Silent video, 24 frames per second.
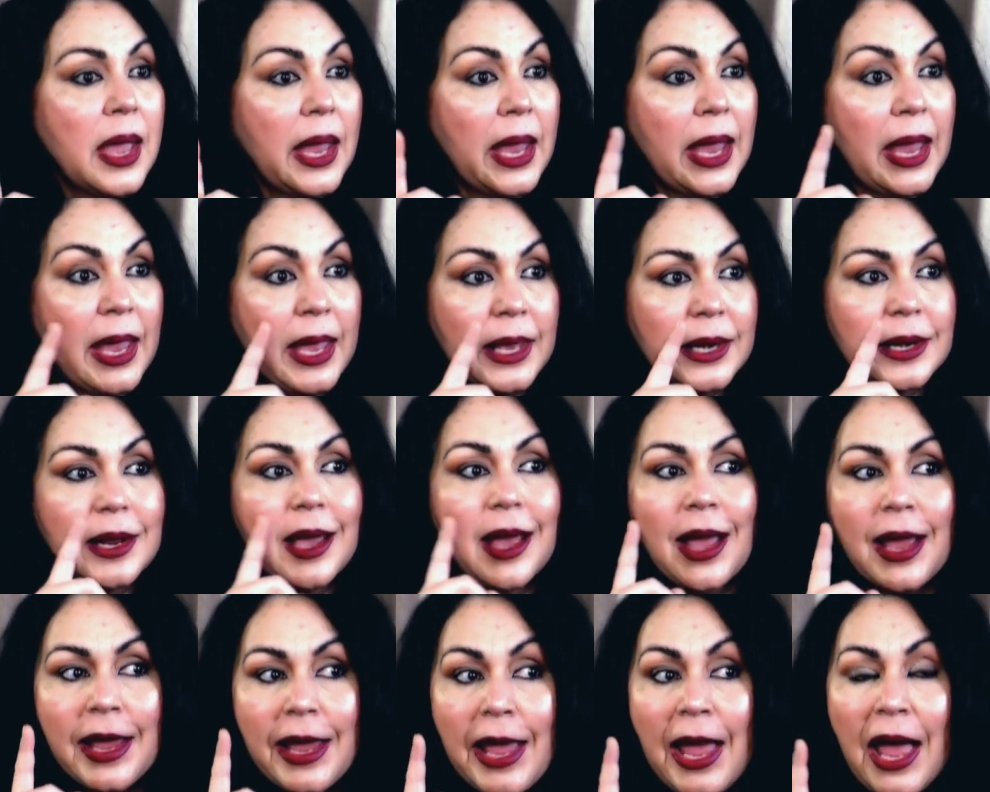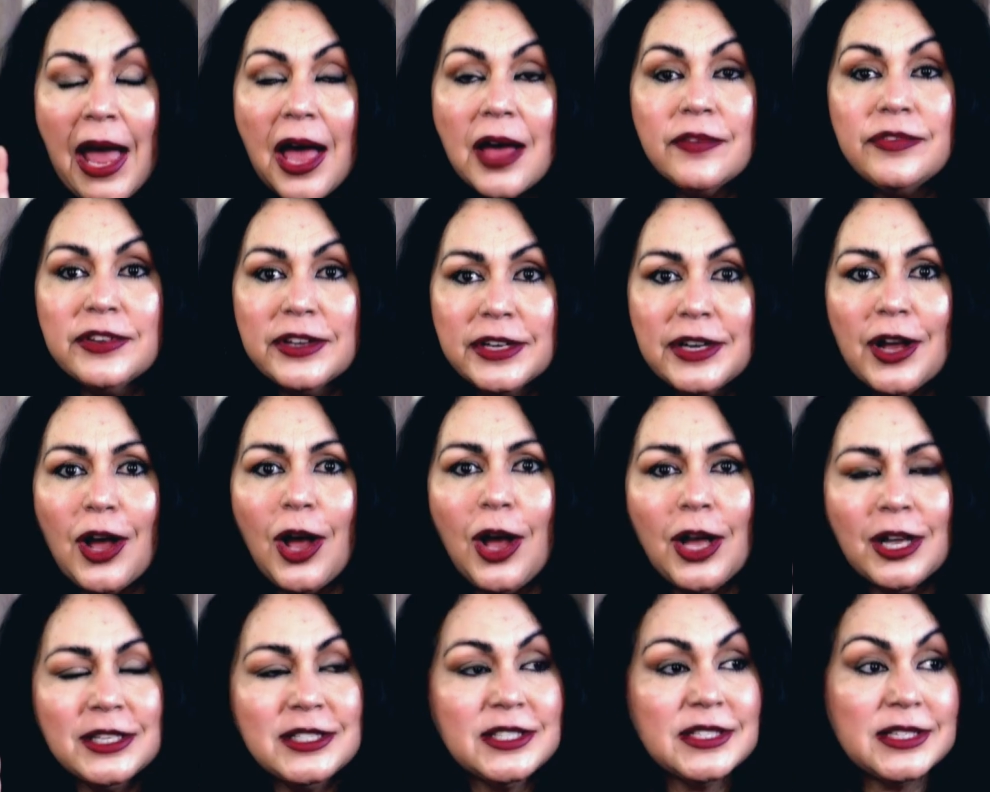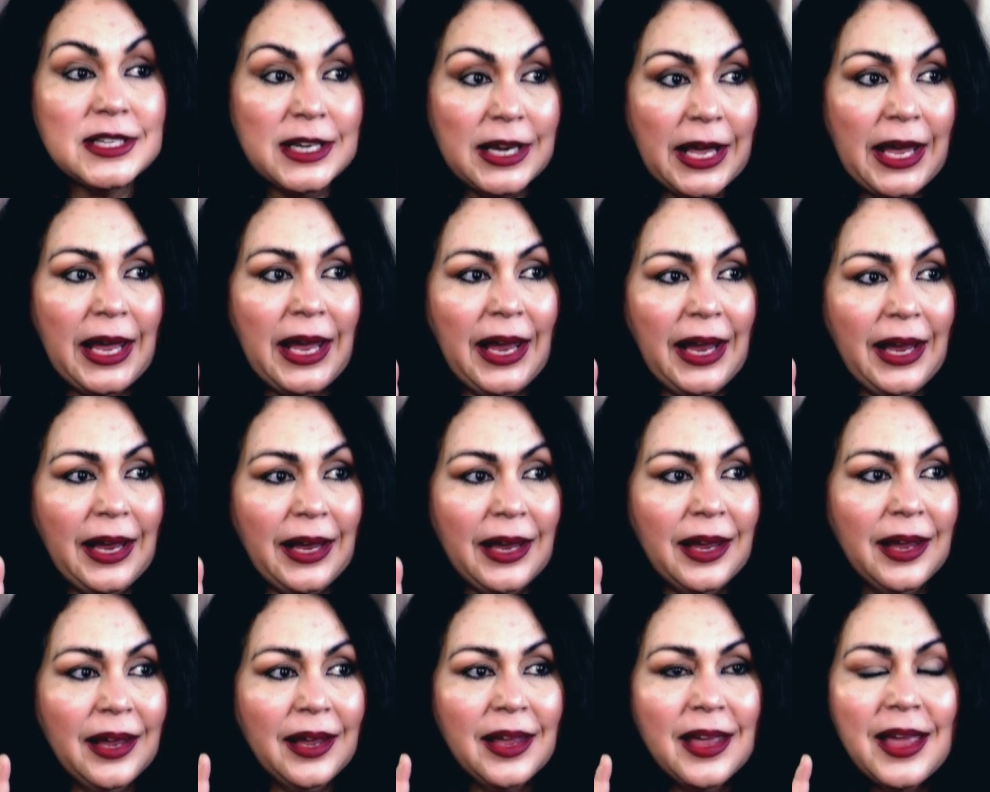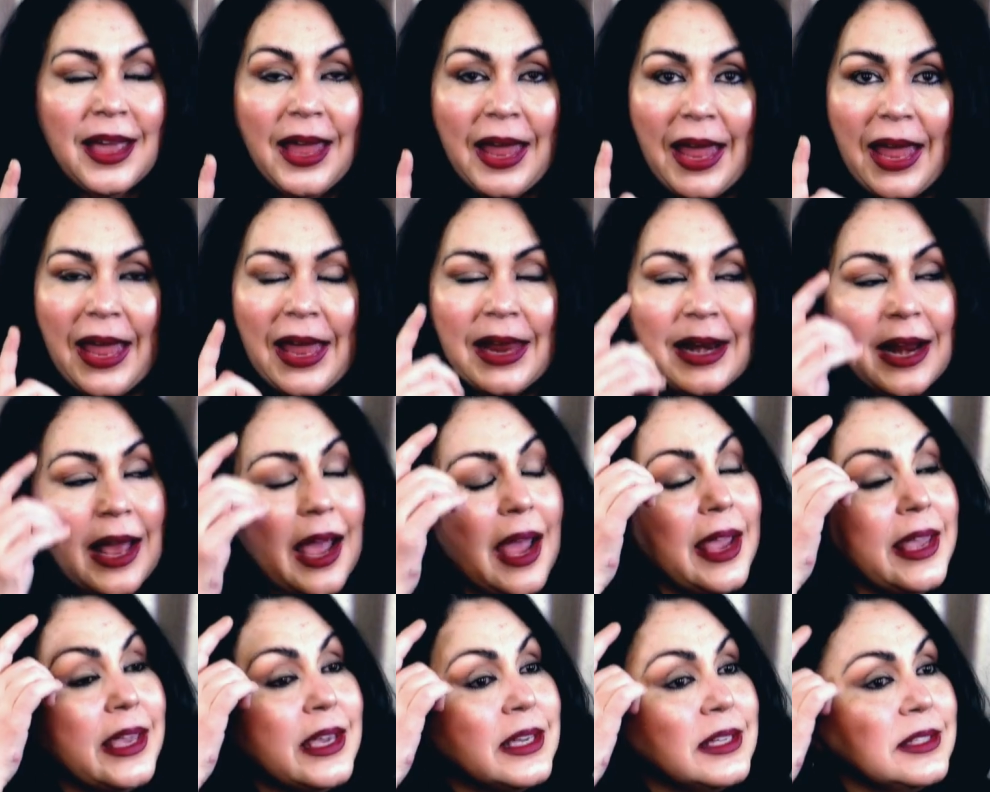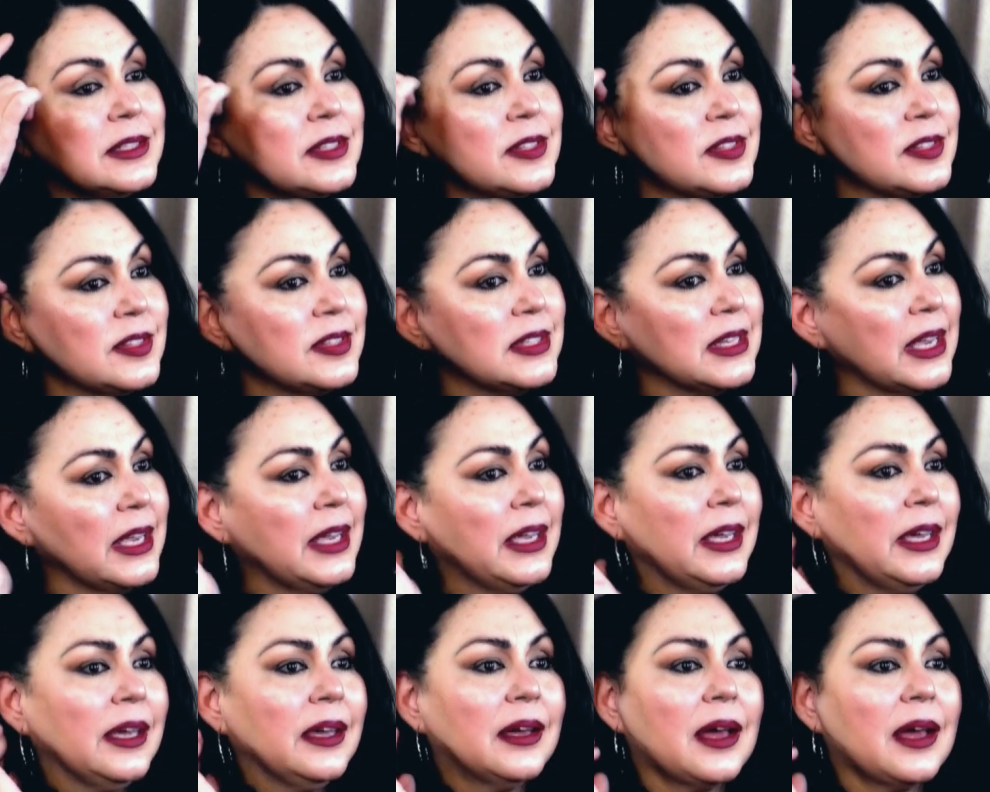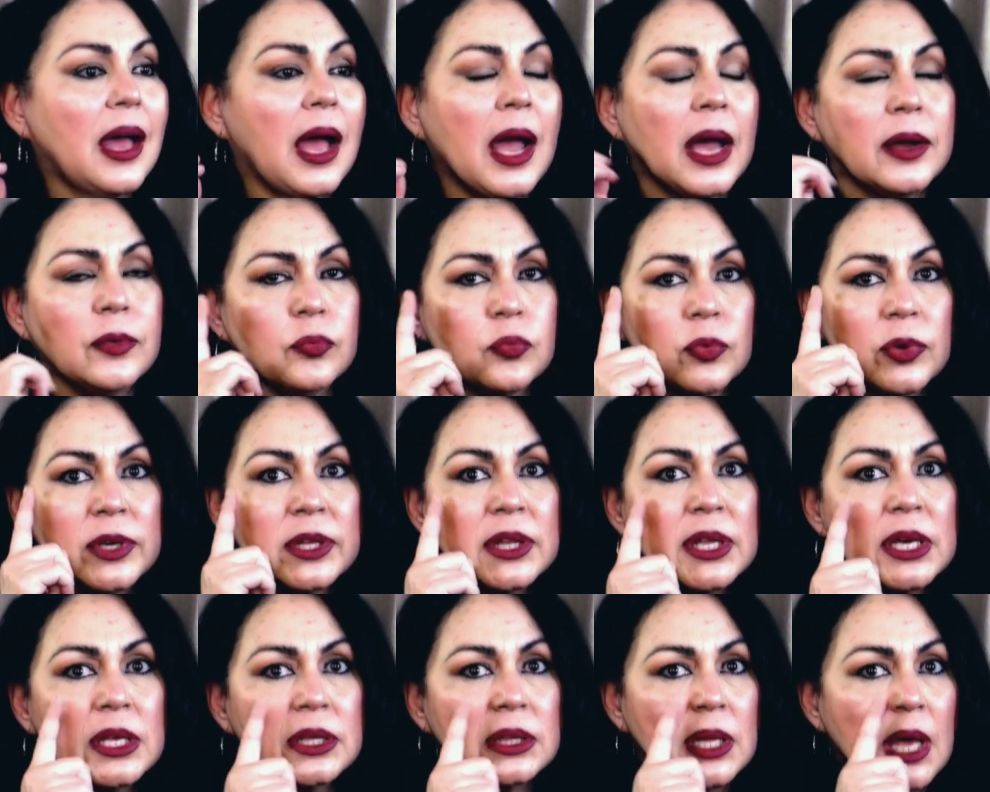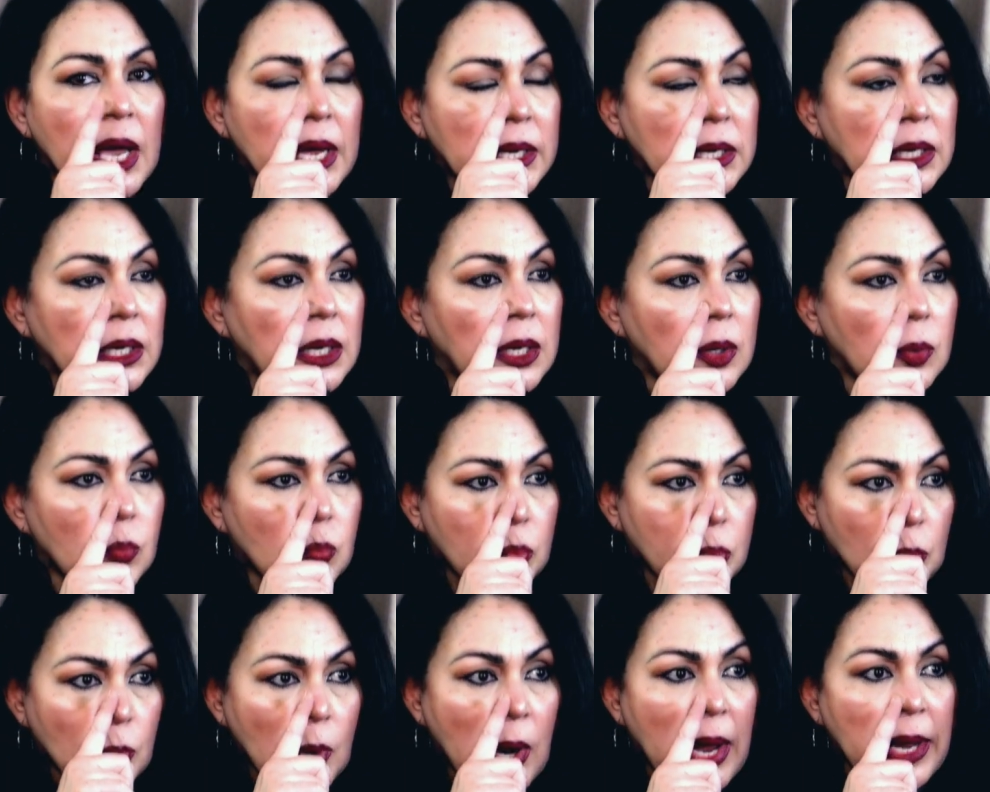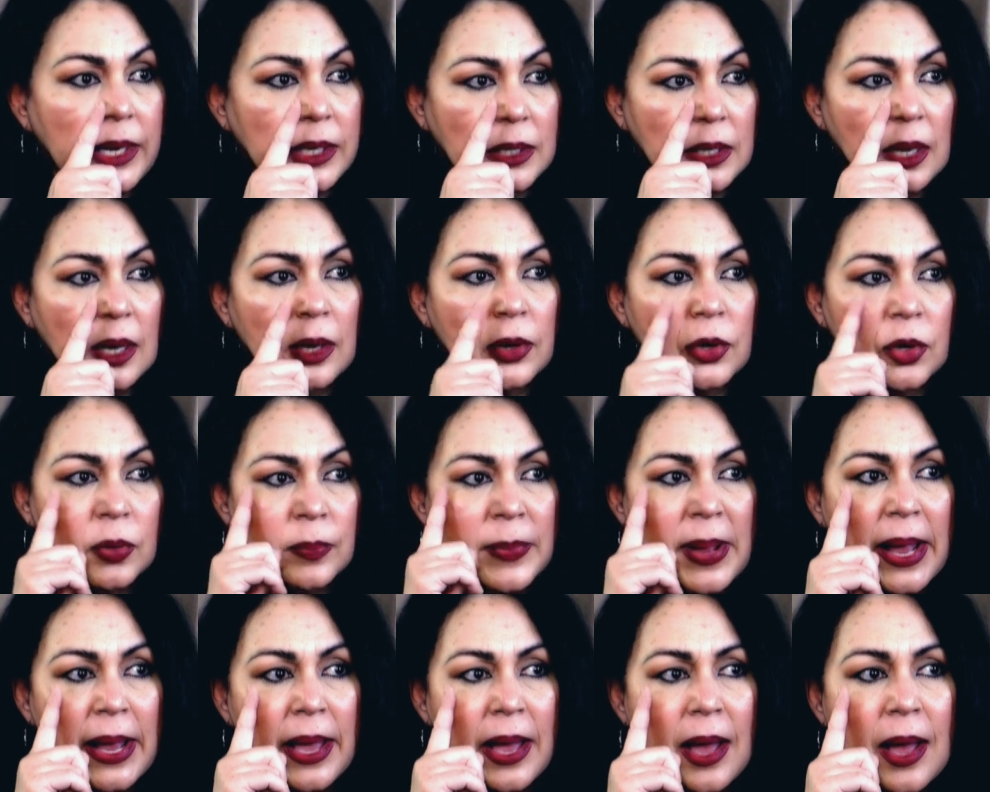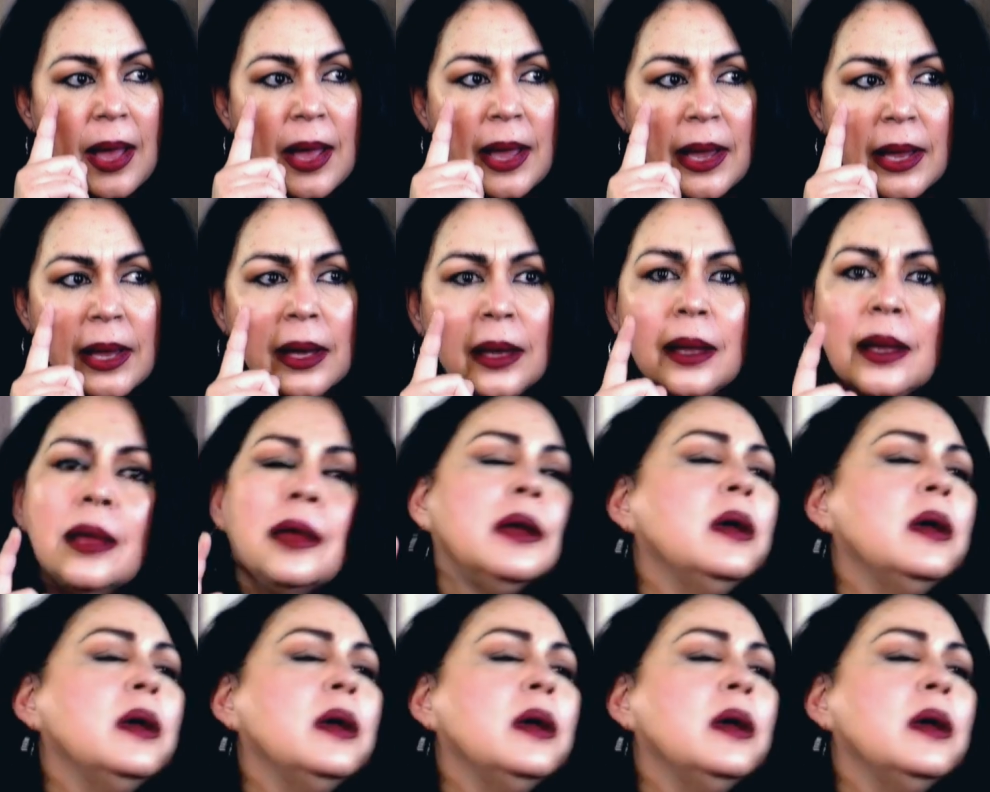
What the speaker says: and I have it on today, and I can see I really like it bright under my eye,